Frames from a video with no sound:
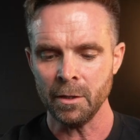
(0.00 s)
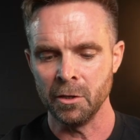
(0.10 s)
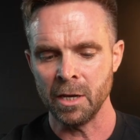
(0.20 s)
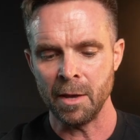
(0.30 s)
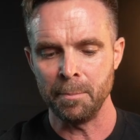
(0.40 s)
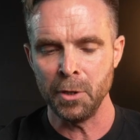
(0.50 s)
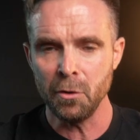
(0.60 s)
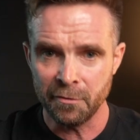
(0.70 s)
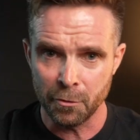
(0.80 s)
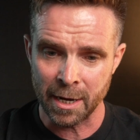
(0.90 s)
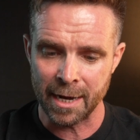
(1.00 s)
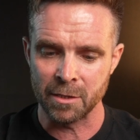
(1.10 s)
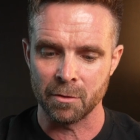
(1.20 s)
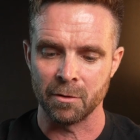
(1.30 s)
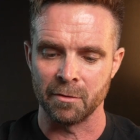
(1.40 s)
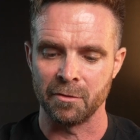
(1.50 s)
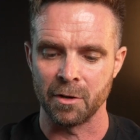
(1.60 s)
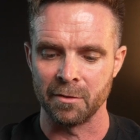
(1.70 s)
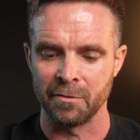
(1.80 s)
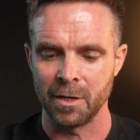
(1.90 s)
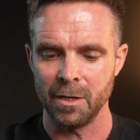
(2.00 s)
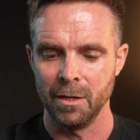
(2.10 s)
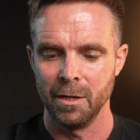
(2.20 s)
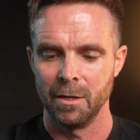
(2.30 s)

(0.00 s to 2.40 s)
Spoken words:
You get a beautiful case on the front of it,